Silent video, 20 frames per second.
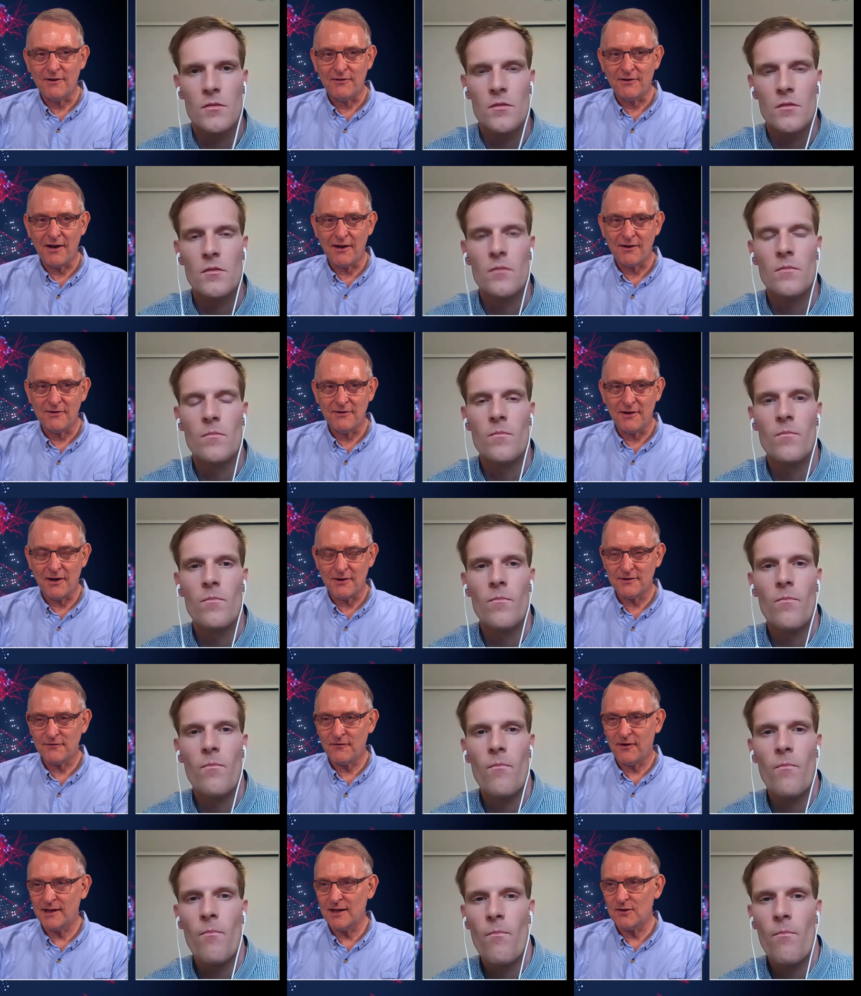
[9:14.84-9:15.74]
Speaker 1: that, that
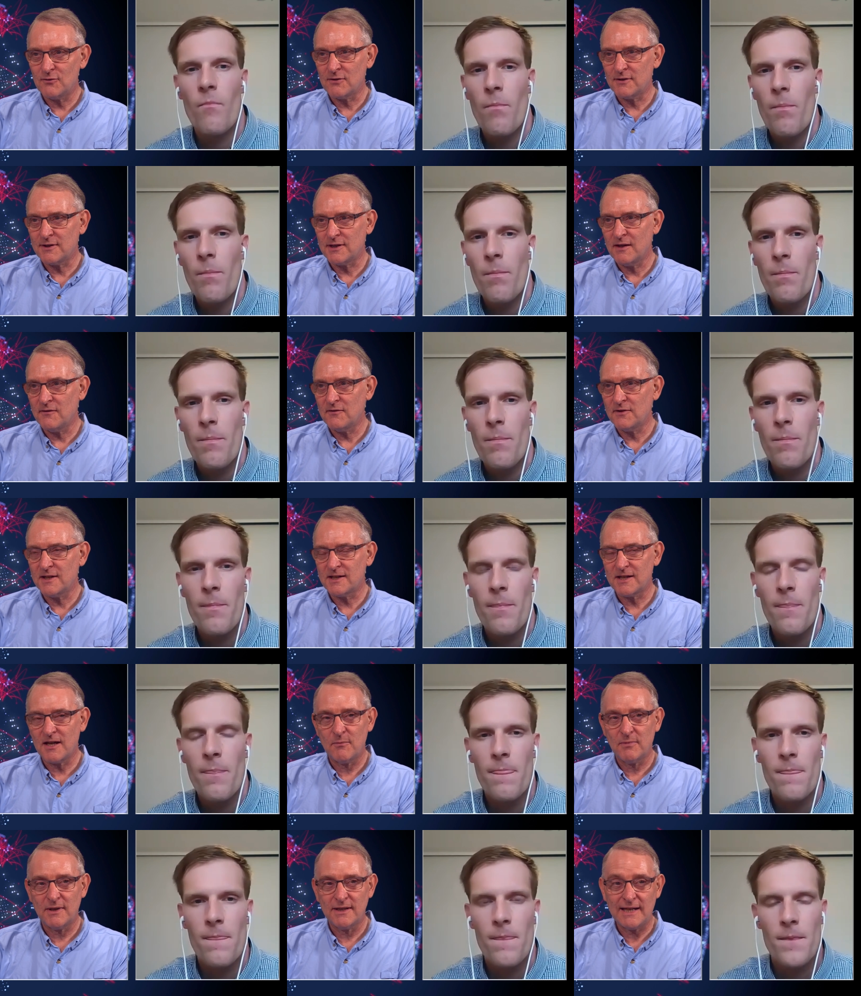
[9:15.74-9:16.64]
those financial services
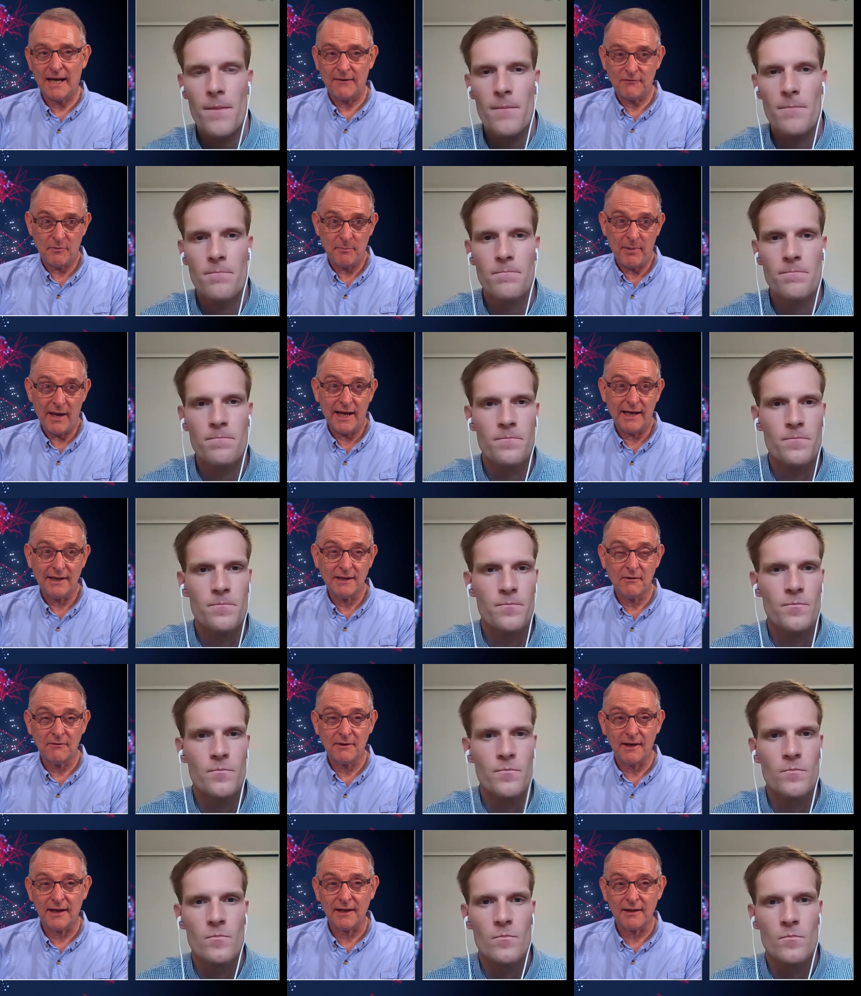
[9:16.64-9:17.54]
companies have to pay,
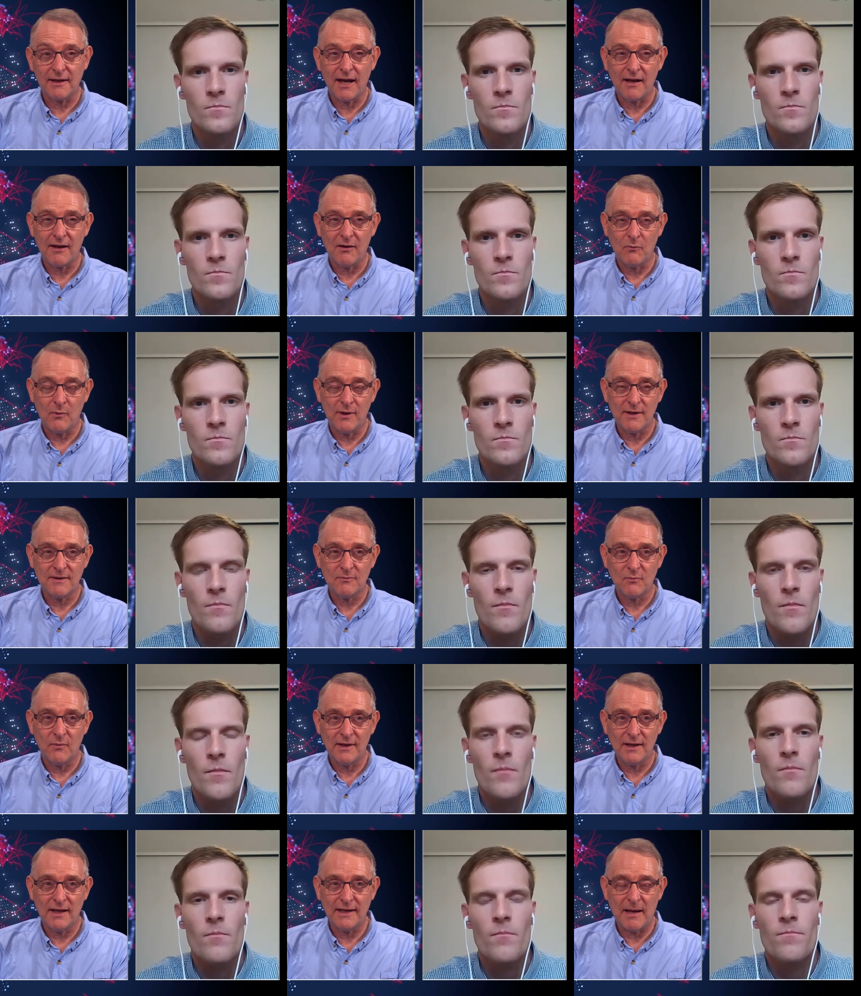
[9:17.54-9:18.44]
don't they, eh, when
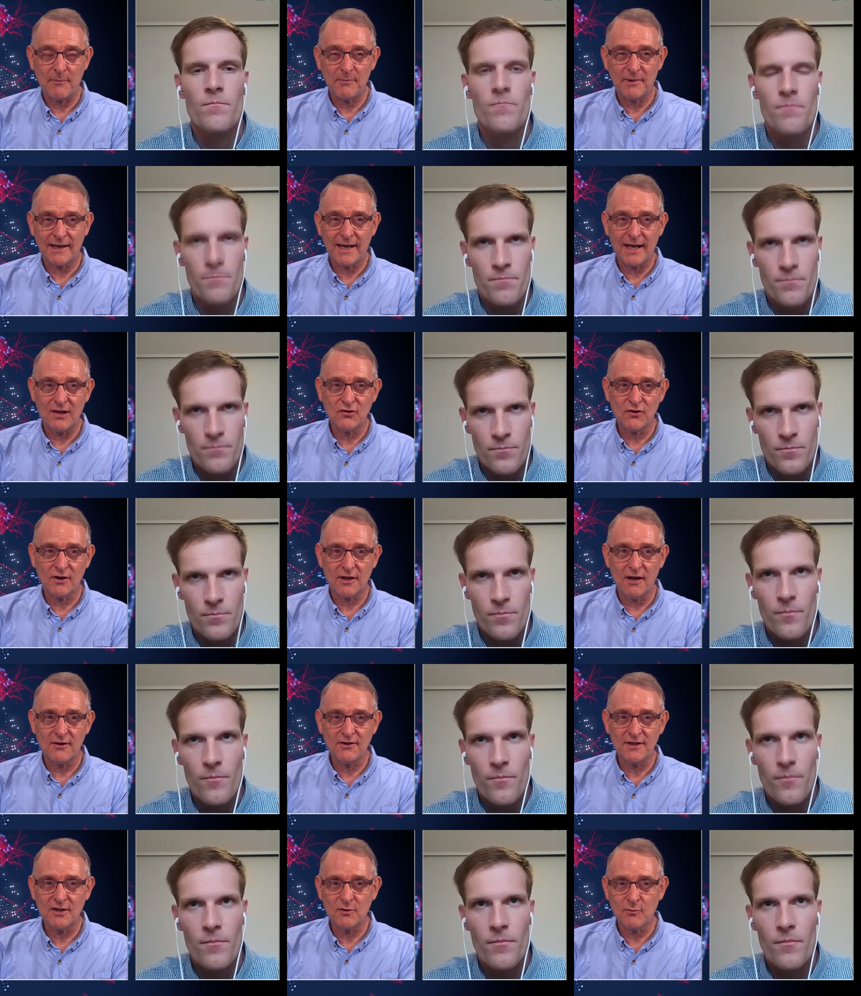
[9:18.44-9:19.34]
when an application
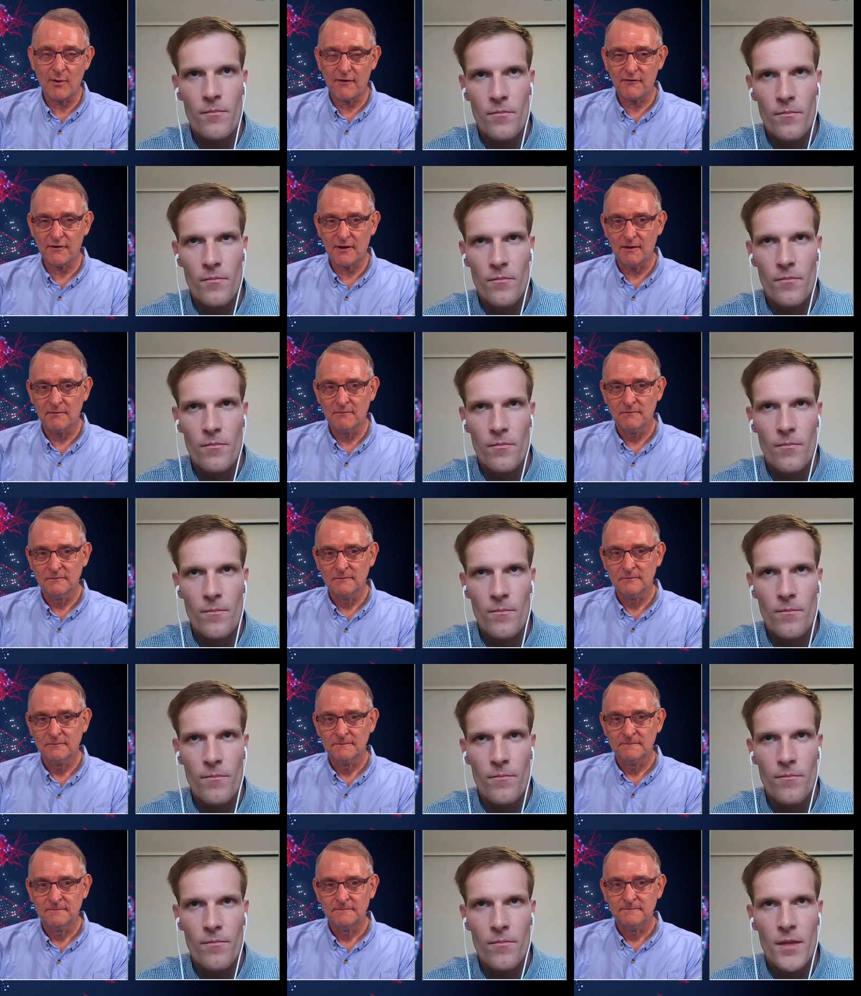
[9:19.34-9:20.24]
goes into AFCA?
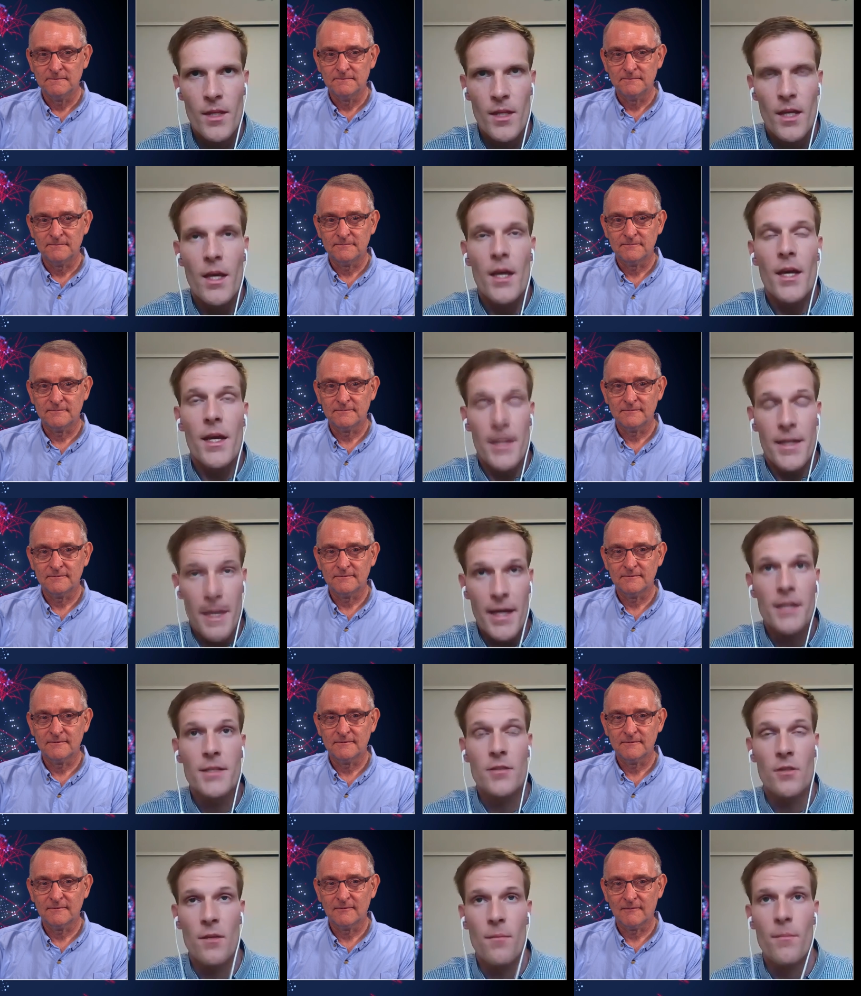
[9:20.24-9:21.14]
Speaker 2: Yeah,
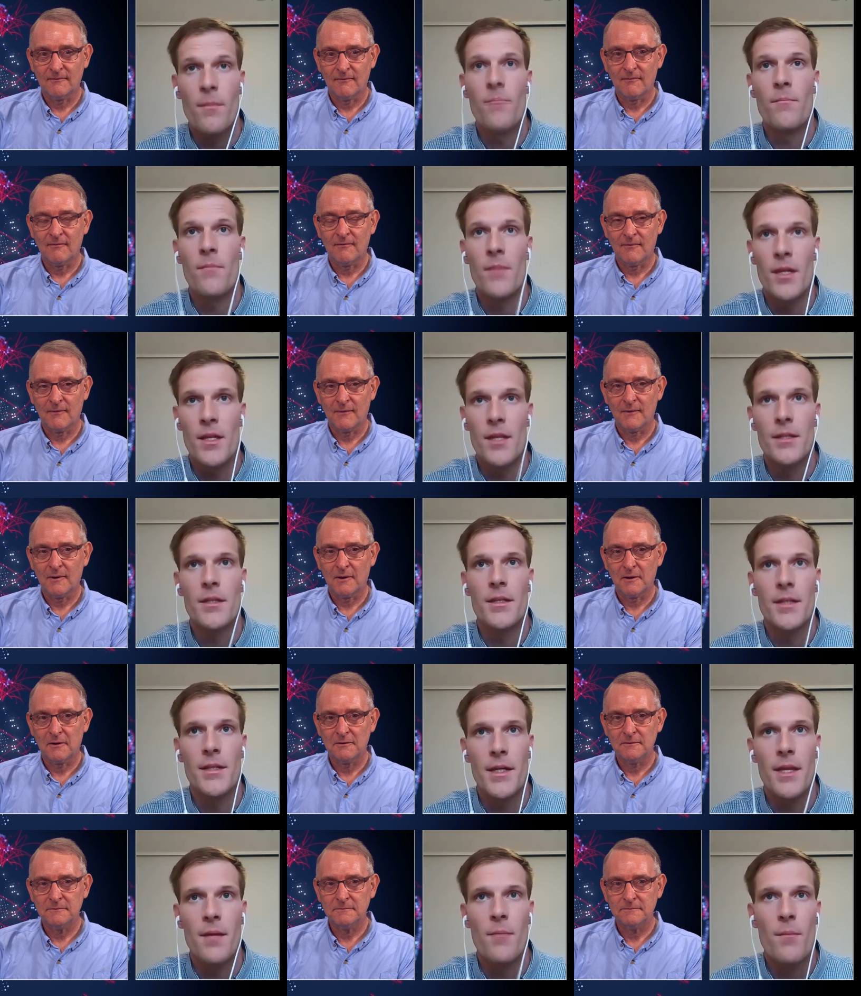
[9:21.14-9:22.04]
so the, the, yeah
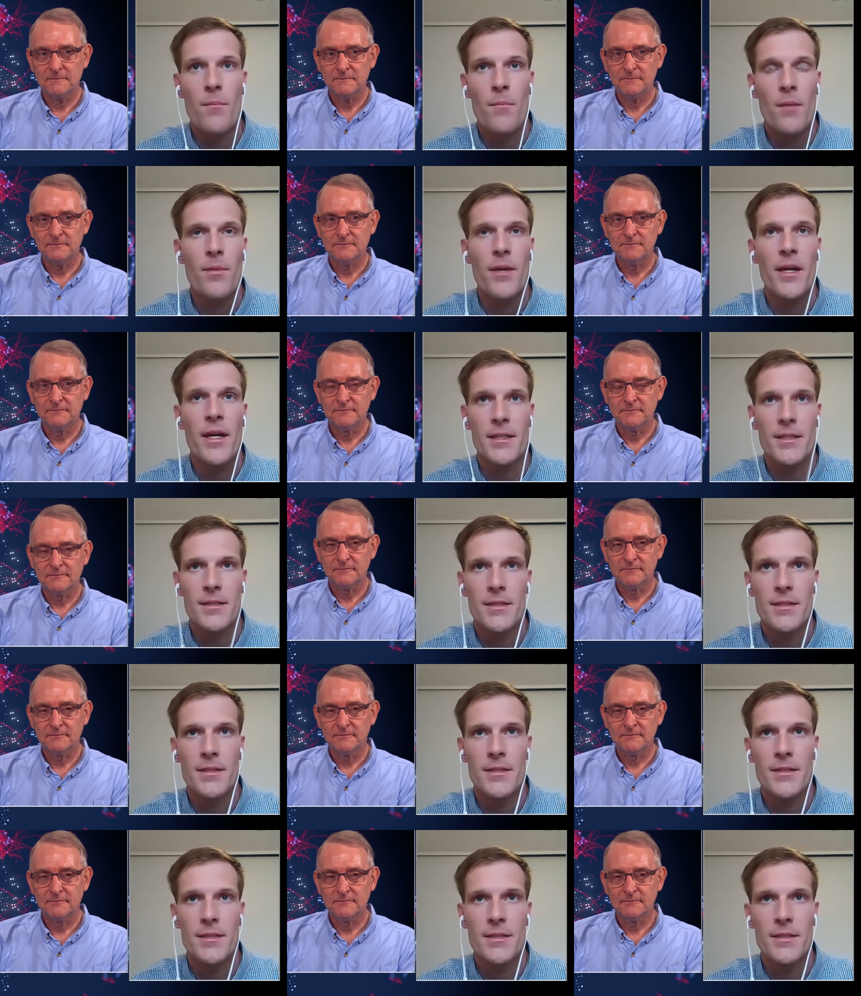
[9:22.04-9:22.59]
the member banks